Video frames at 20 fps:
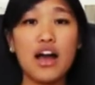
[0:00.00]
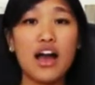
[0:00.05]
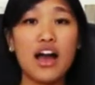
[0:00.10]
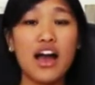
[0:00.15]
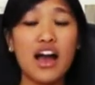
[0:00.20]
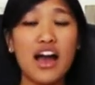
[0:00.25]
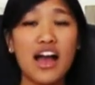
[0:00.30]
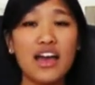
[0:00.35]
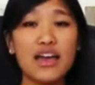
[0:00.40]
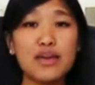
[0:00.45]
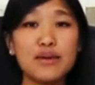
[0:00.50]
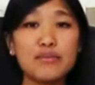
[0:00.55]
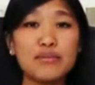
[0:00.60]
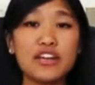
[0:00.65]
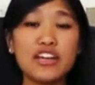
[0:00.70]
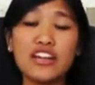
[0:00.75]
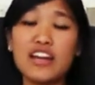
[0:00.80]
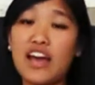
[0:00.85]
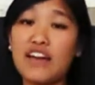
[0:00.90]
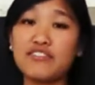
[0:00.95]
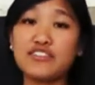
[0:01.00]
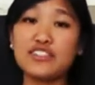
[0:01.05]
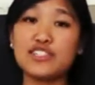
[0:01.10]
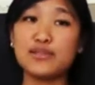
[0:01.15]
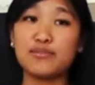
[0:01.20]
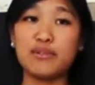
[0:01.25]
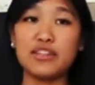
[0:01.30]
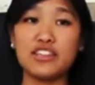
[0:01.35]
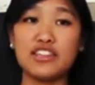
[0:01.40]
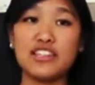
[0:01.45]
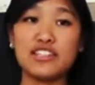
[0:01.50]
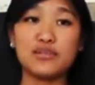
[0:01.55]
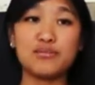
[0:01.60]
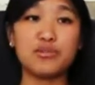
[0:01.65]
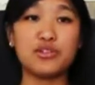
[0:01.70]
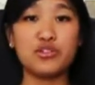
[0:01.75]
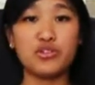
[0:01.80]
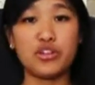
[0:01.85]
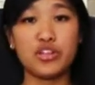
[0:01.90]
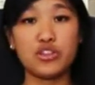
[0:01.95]
I'm gonna have to split this
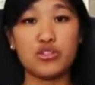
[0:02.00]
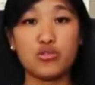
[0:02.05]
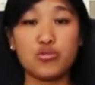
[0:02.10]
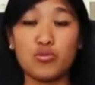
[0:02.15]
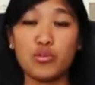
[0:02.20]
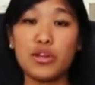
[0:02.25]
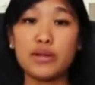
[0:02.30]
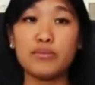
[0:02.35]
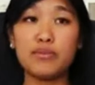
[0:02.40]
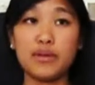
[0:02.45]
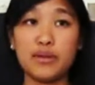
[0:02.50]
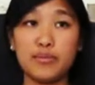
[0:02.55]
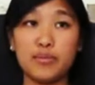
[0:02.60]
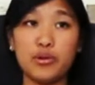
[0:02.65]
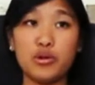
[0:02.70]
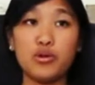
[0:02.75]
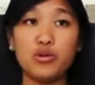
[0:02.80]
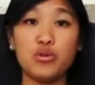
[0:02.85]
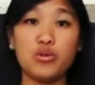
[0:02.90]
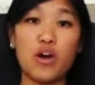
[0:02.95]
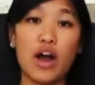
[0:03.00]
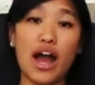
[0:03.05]
between 3 people who